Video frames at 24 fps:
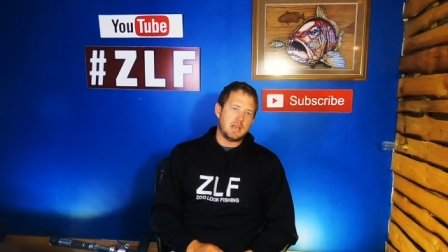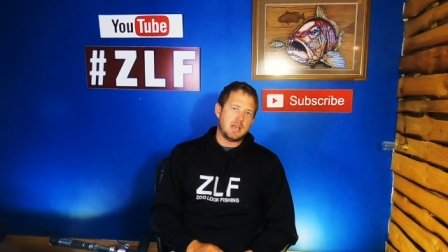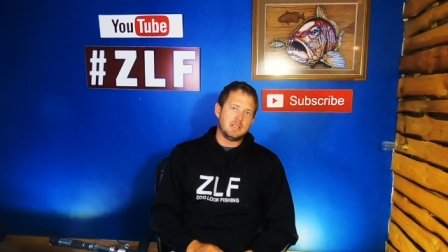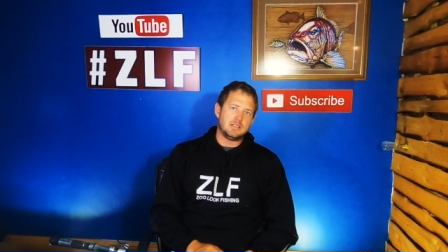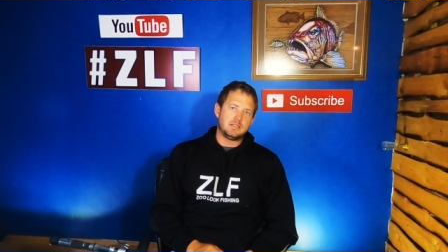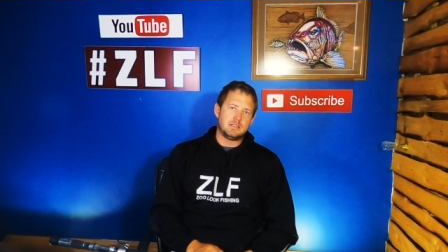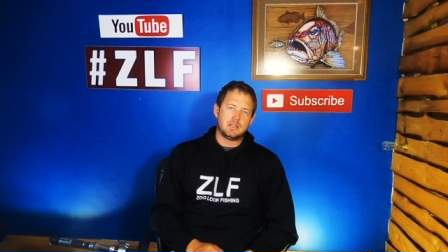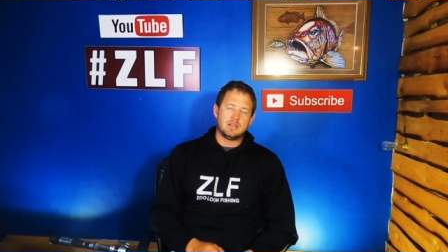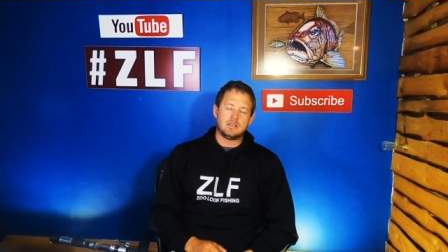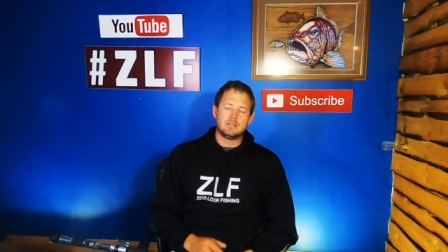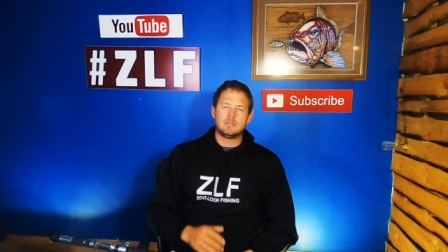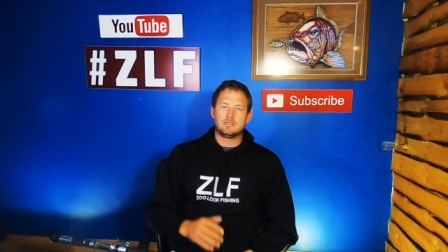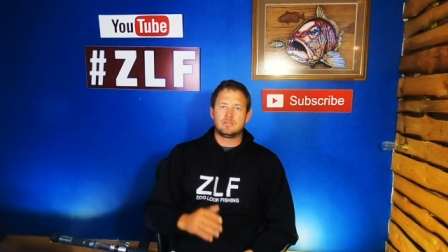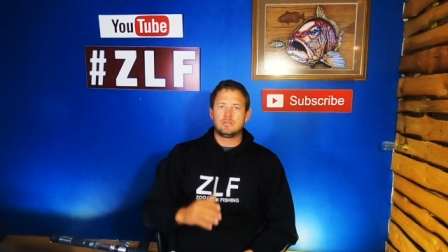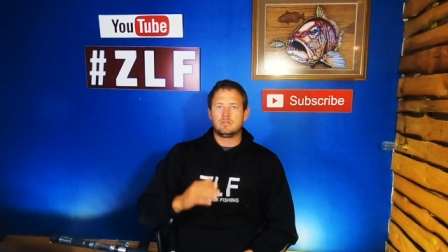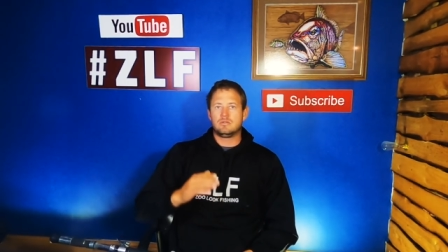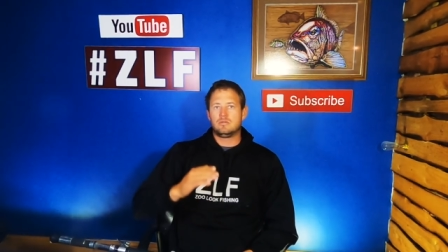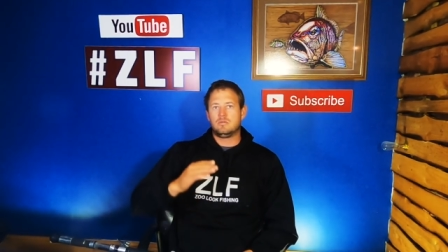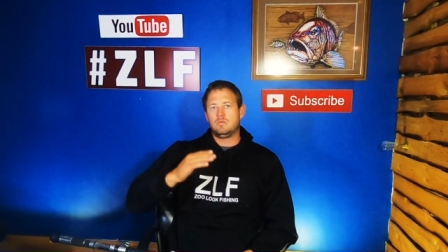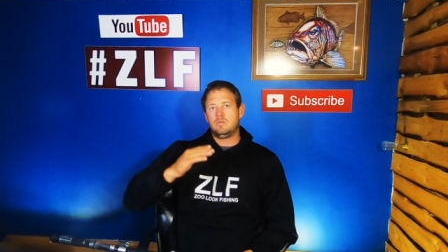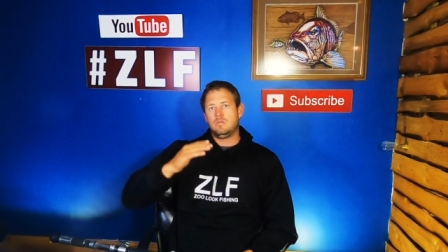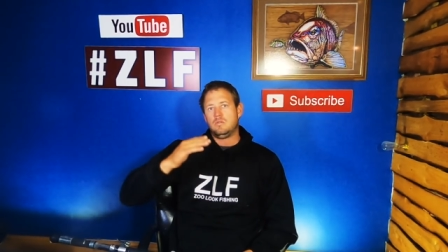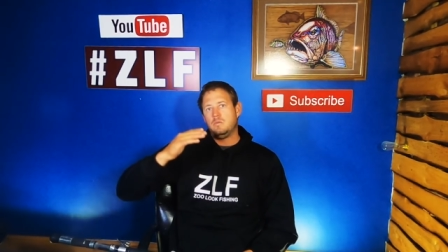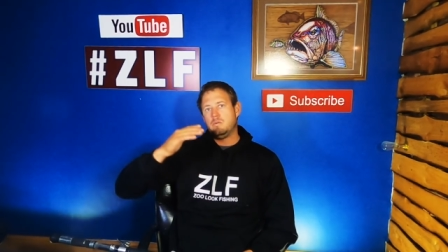8 ounce
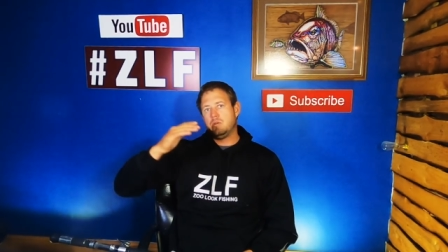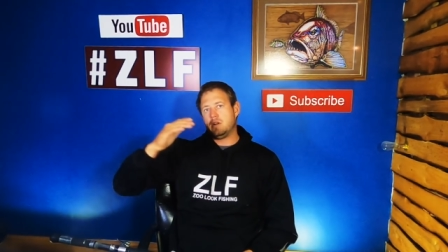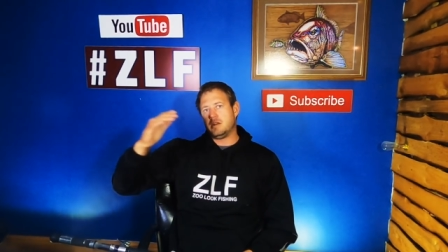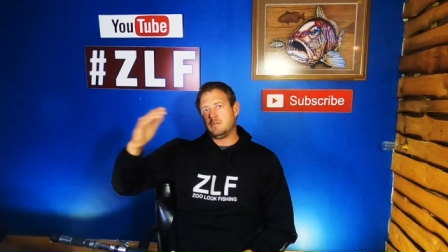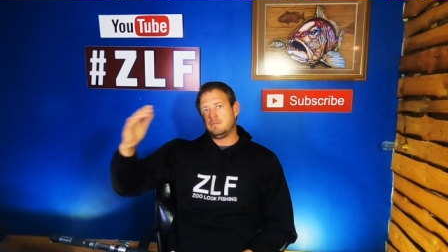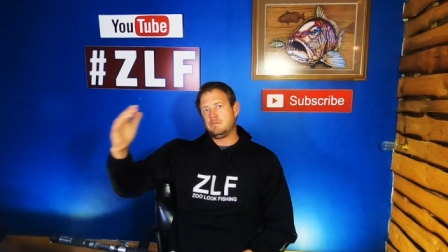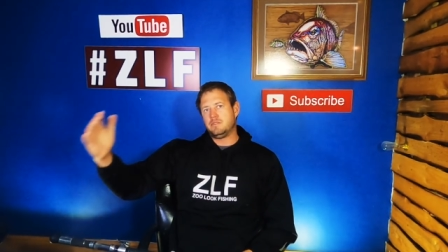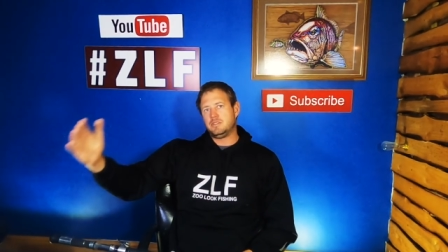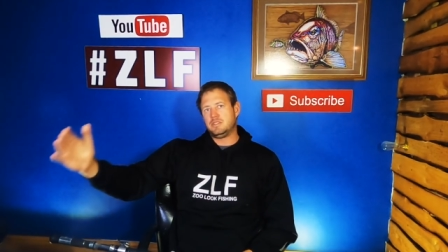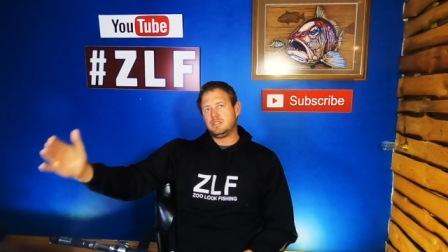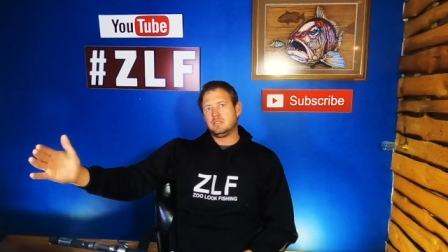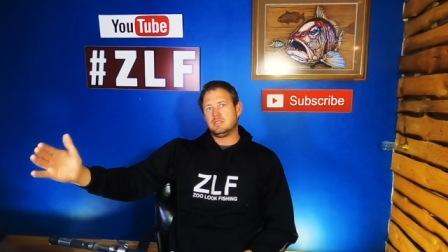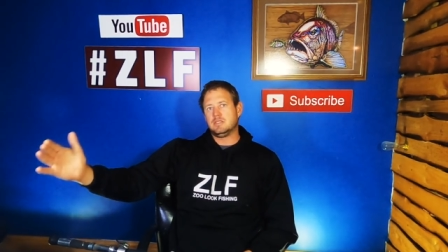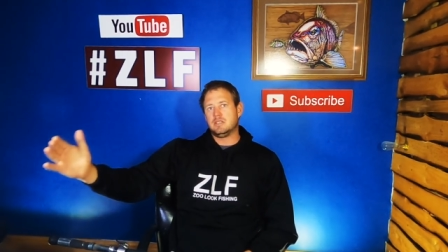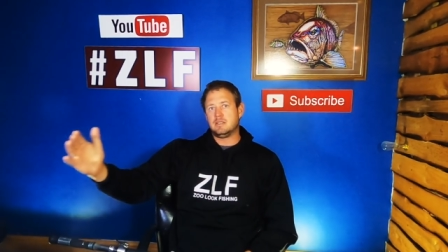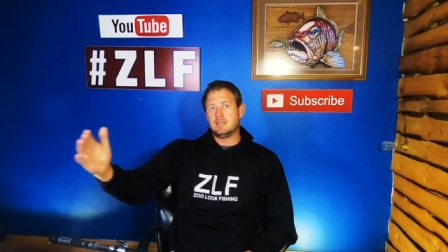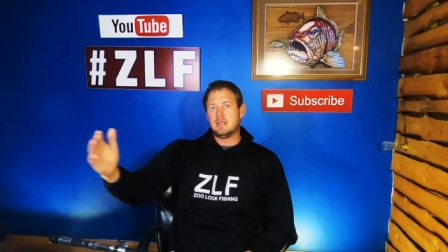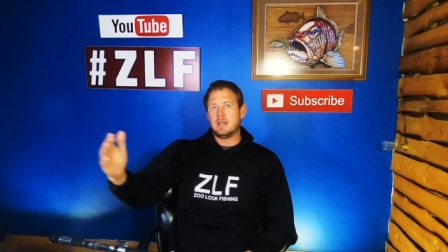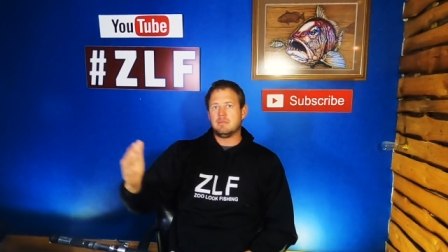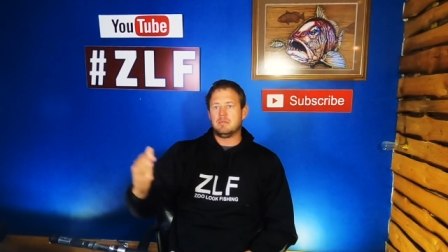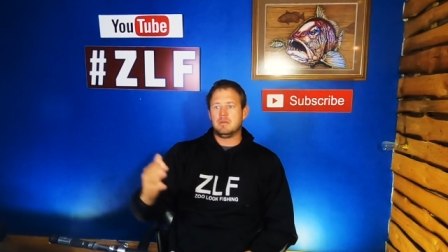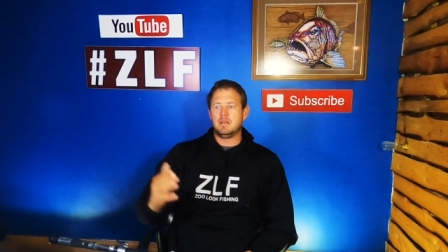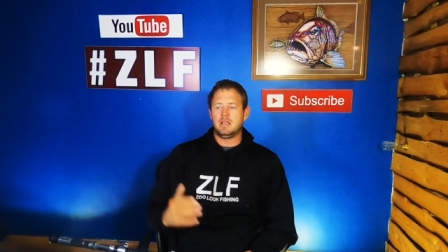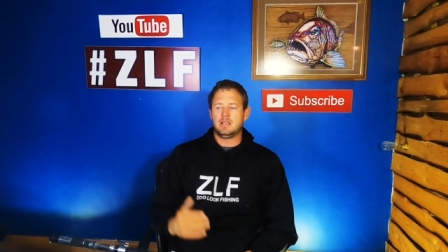when I'm fishing the
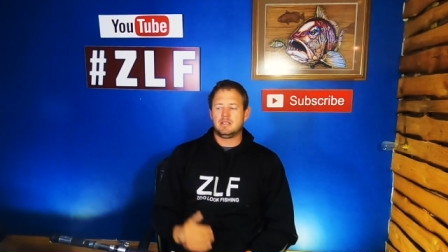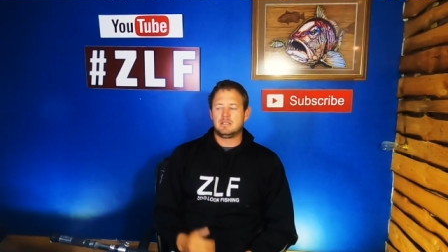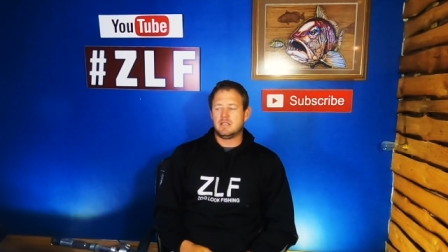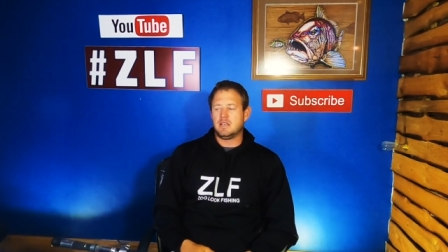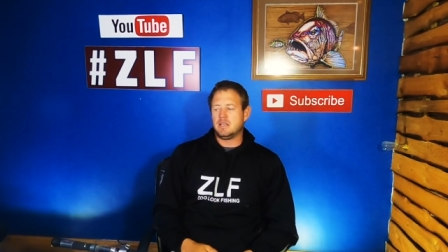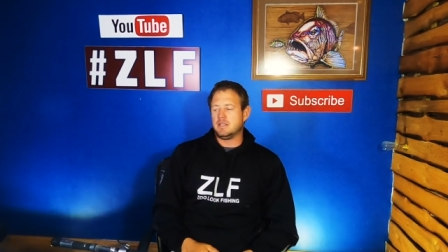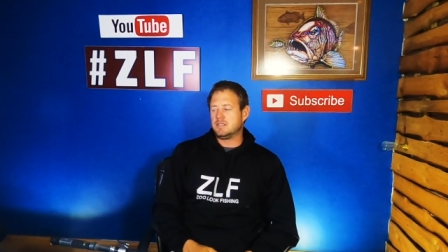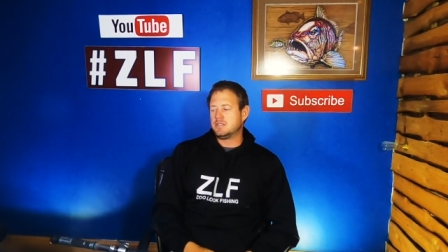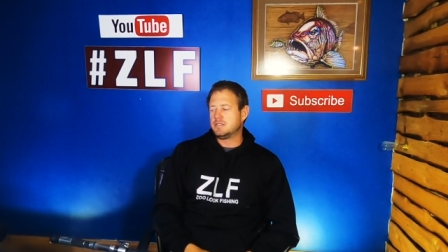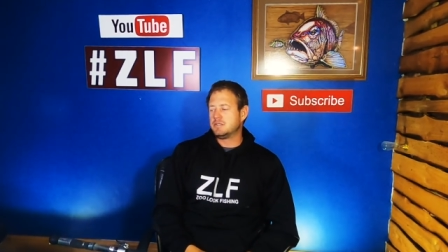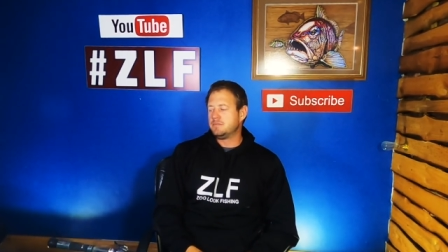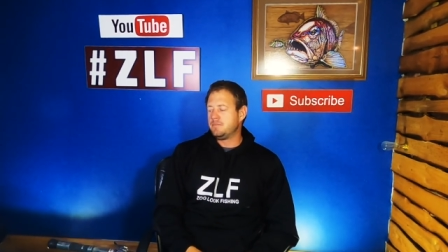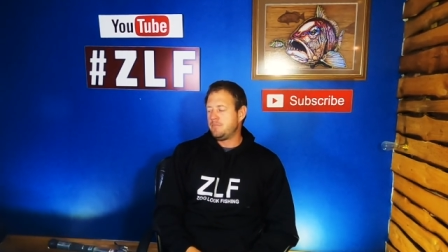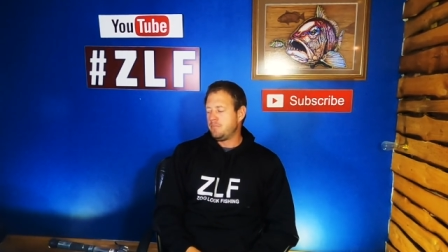double XH.